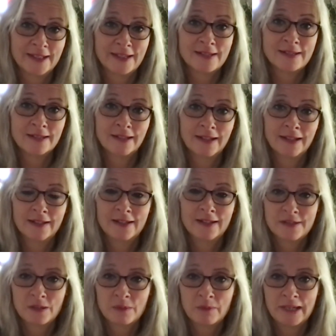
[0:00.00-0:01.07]
There's
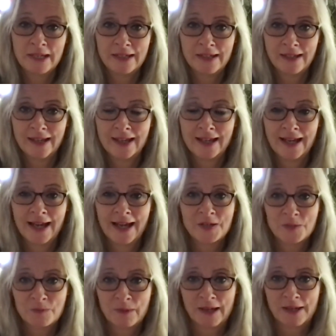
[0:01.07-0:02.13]
so many
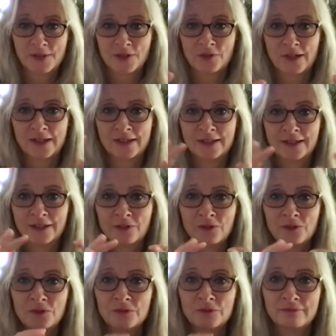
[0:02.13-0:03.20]
aspects of it that are
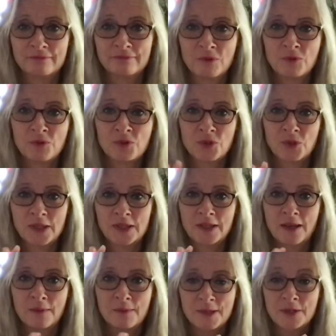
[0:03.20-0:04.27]
all joined
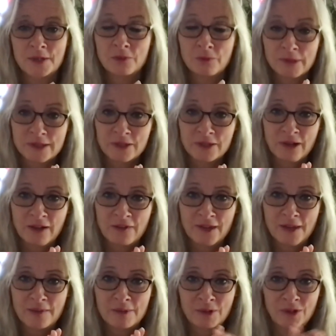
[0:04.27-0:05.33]
up, so that we do have
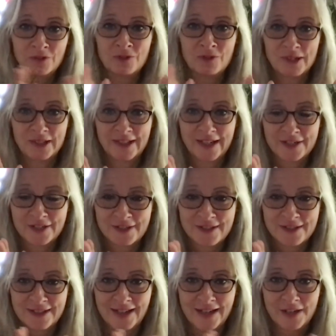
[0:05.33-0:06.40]
that beautiful connection
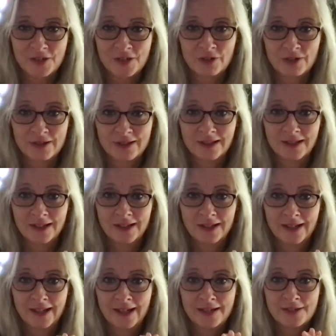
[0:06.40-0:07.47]
to nature, and
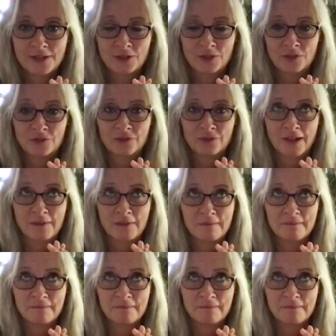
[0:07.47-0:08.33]
it sort of I